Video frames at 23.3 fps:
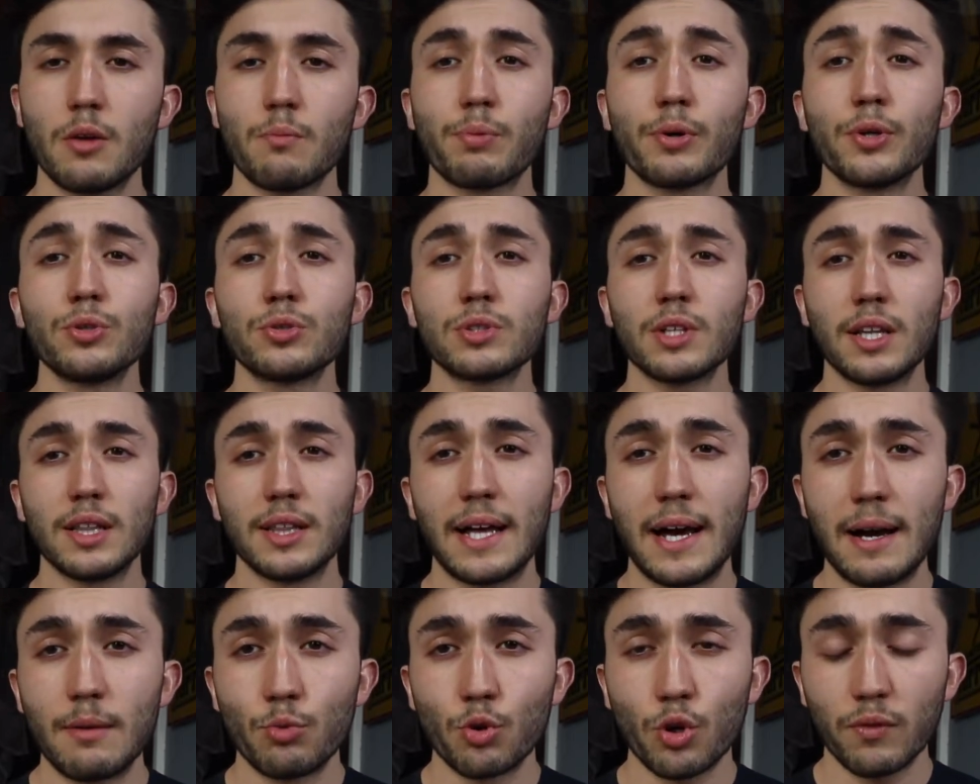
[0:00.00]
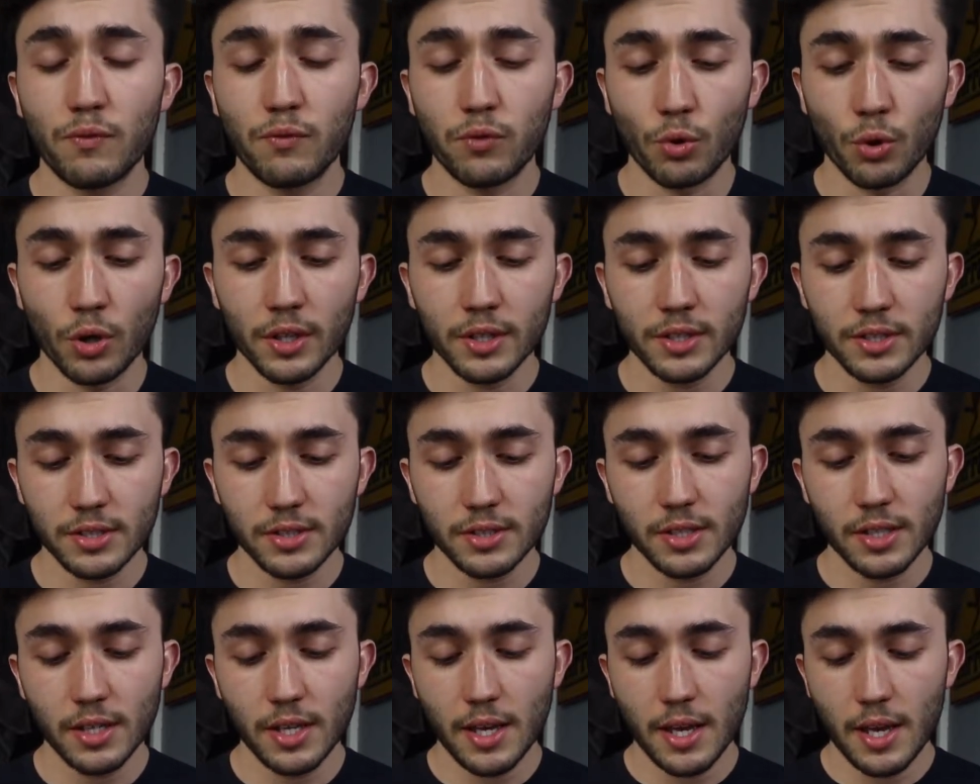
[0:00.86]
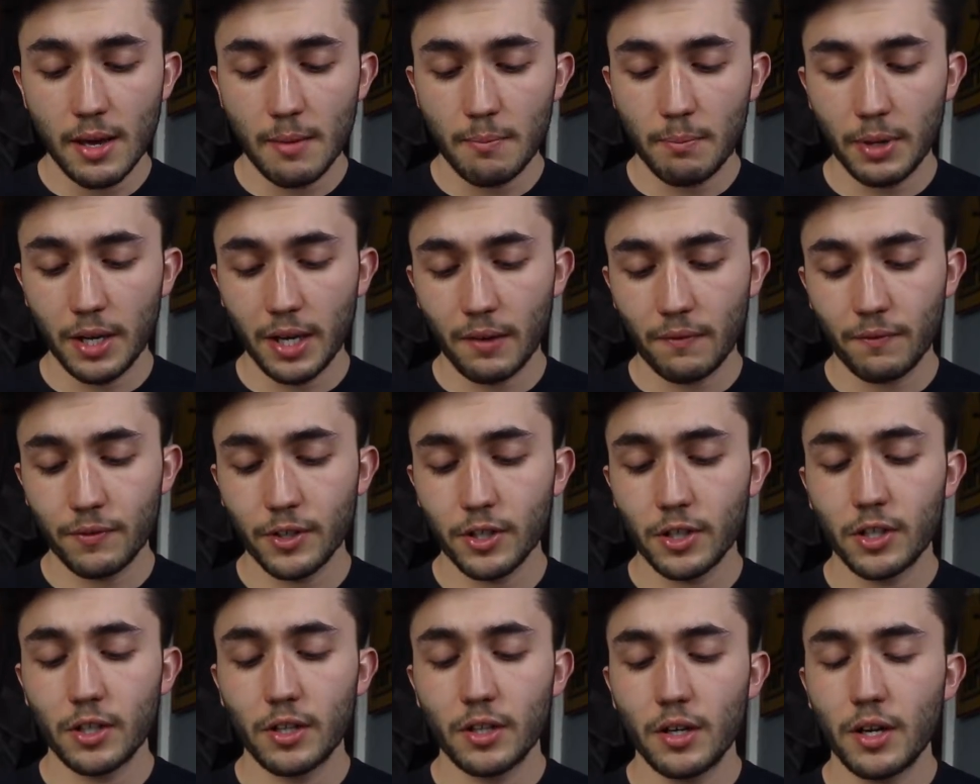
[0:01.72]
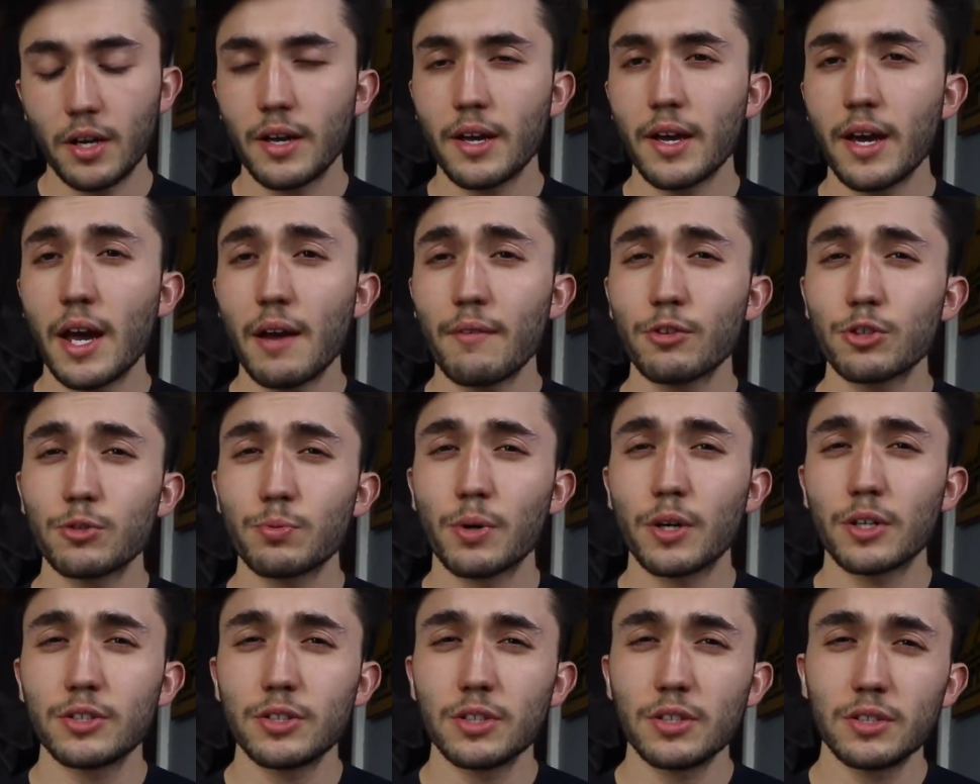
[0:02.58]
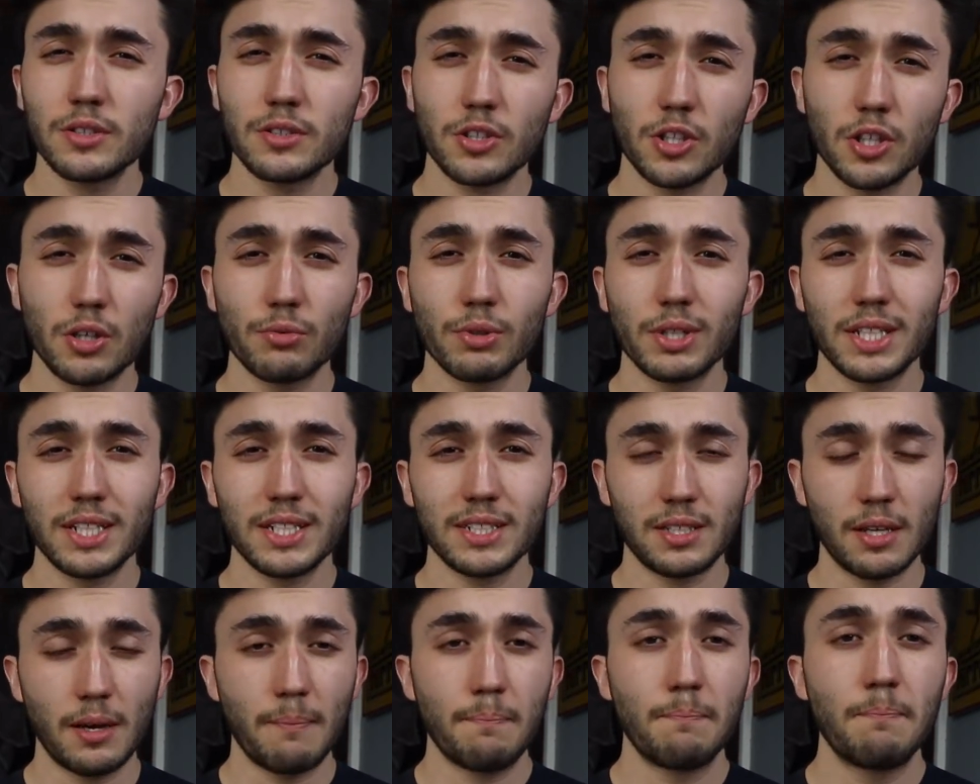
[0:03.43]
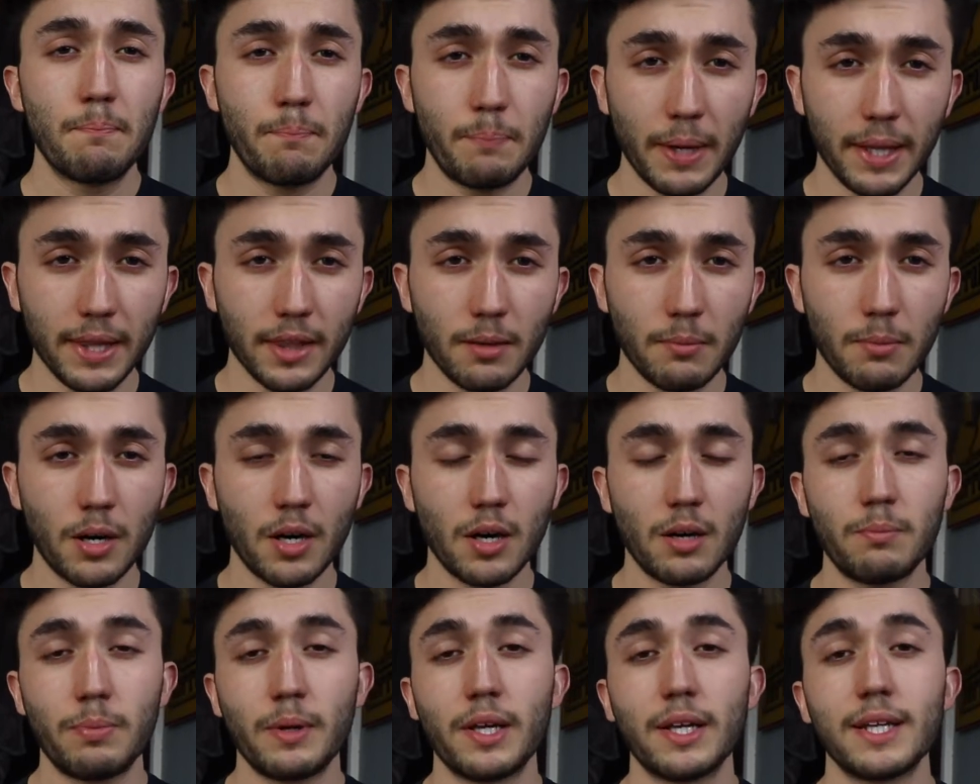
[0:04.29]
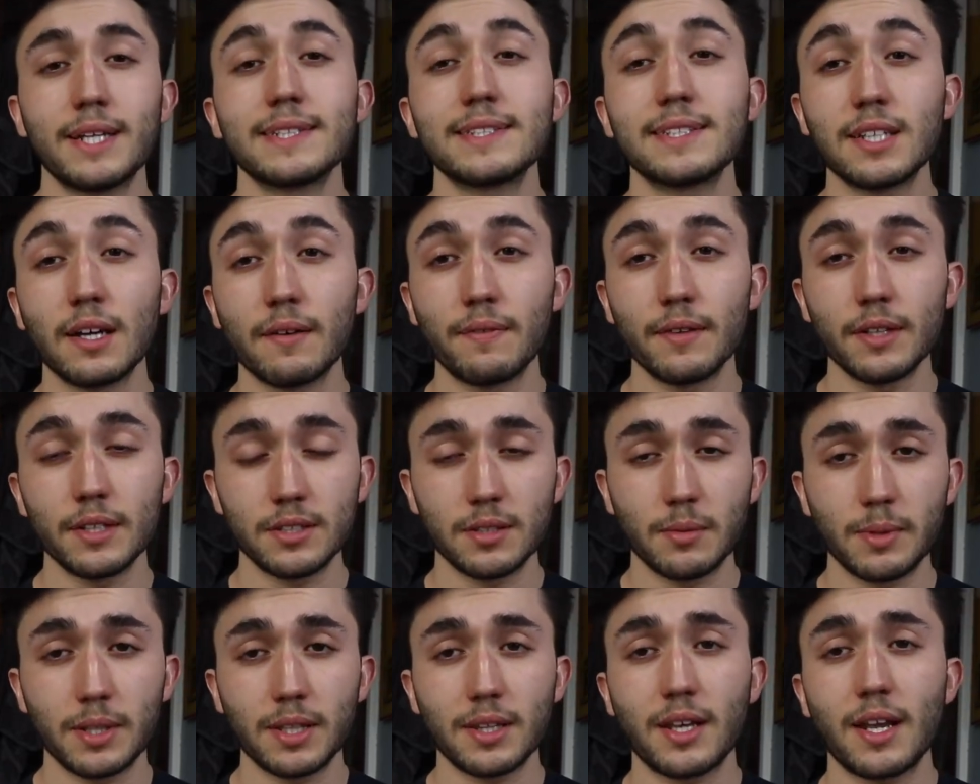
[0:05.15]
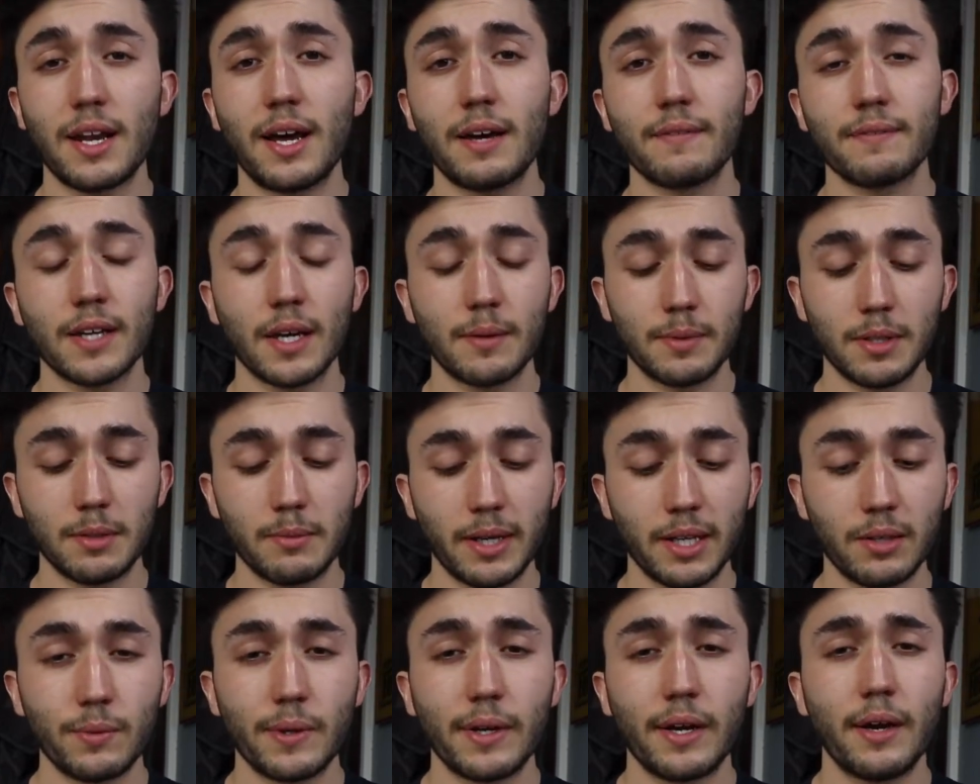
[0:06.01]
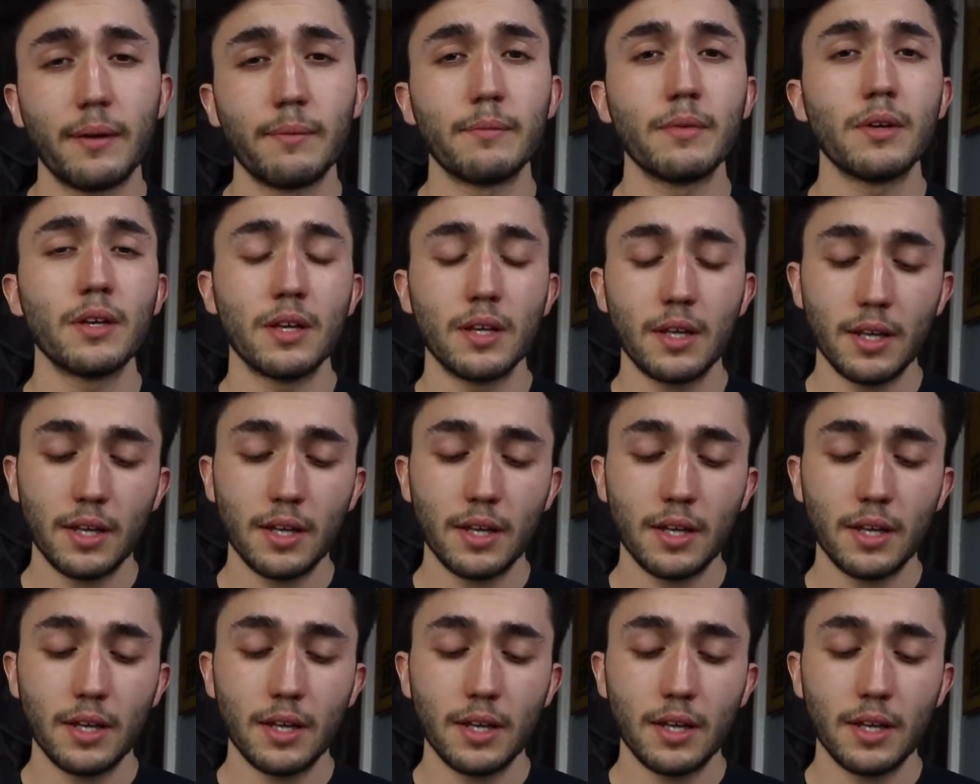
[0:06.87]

produce a lot more force. But for your average person, you don't really need to bend the bar, but it's definitely something that I've kept in mind when I'm